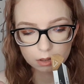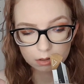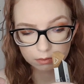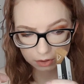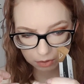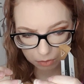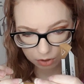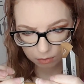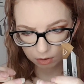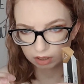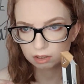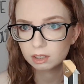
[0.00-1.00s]
I don't know if that's supposed
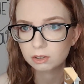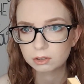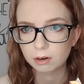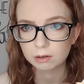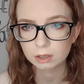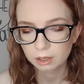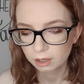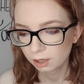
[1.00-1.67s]
to be like that or not.